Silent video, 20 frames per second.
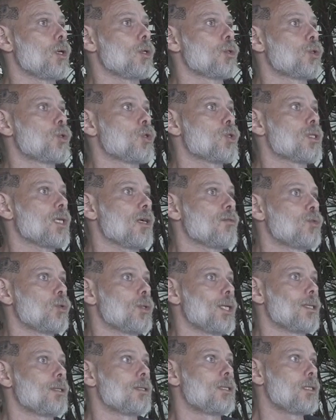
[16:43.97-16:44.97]
just have to
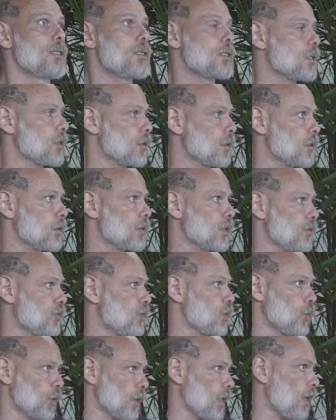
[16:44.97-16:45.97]
get decent,
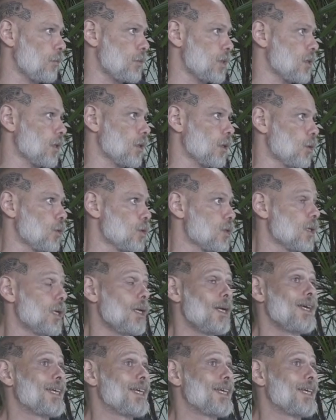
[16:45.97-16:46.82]
if you want hammies and glutes,